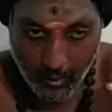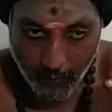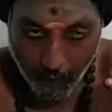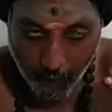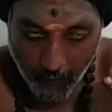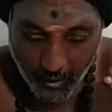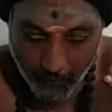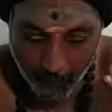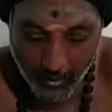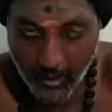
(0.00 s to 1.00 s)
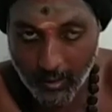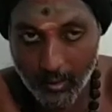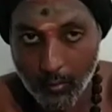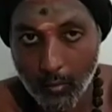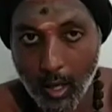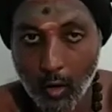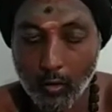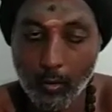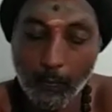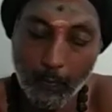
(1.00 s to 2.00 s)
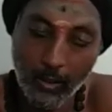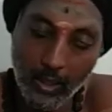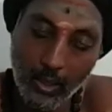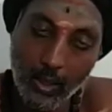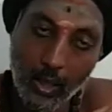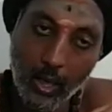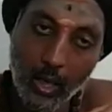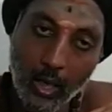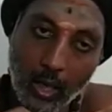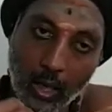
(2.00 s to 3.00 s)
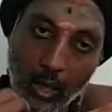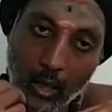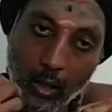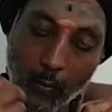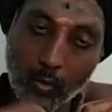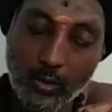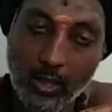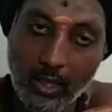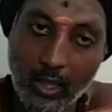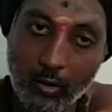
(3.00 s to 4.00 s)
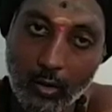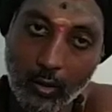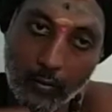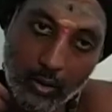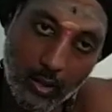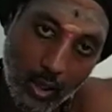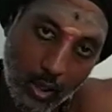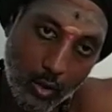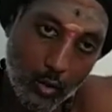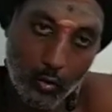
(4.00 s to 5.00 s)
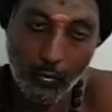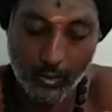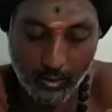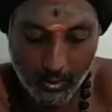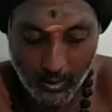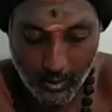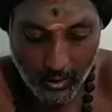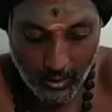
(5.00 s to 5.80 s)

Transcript: every minute you have to be emotional connectivity with the universe.